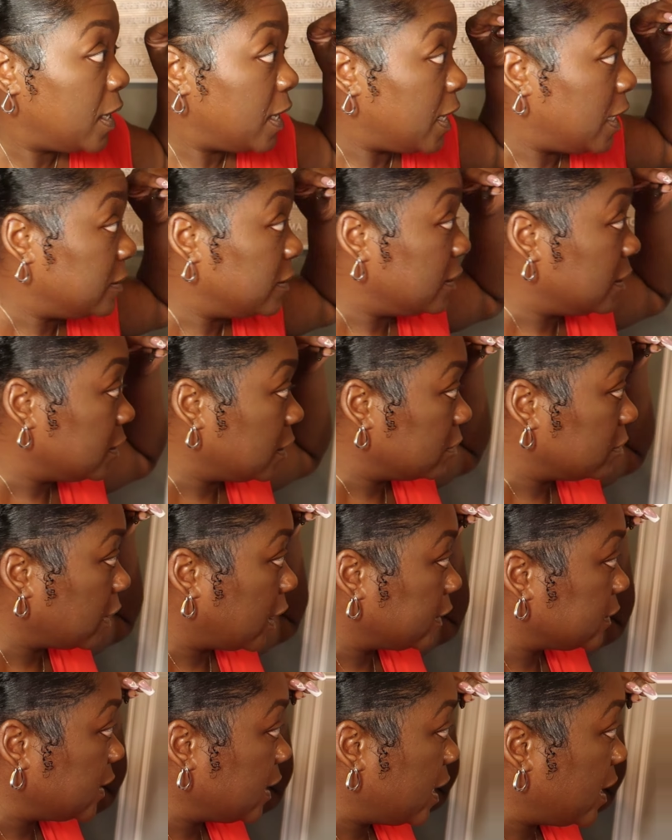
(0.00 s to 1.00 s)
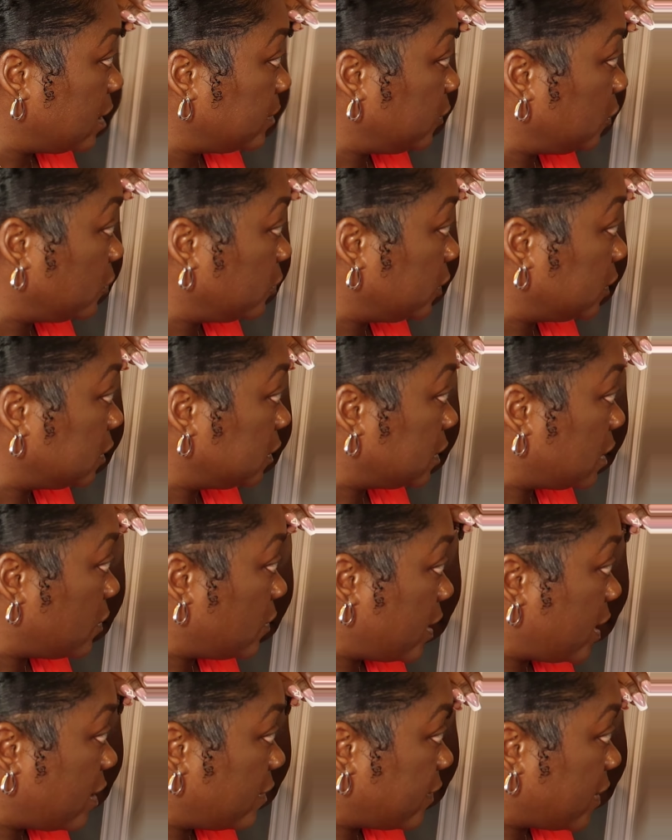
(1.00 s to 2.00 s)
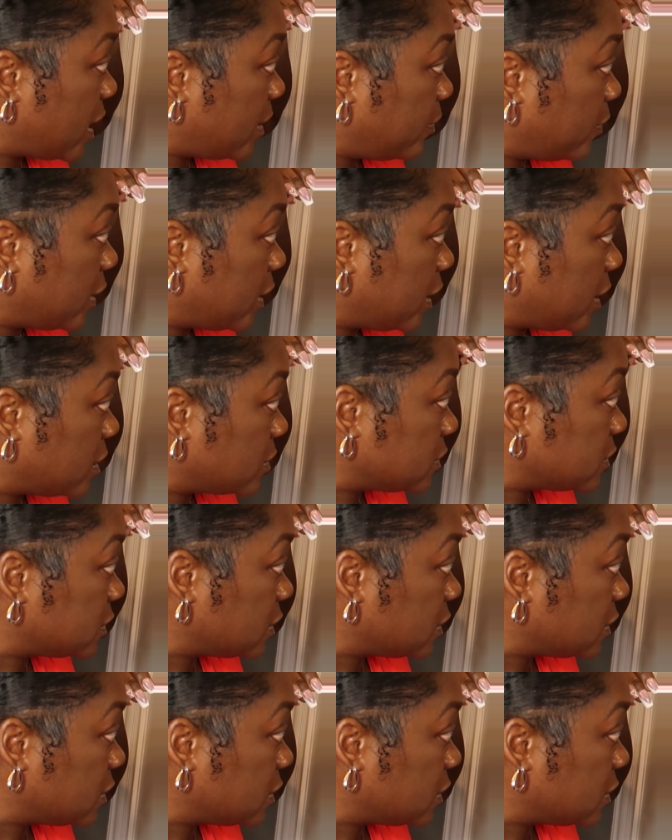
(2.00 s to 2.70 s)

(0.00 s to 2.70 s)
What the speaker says: And then they're like, damn, you really don't have eyebrows.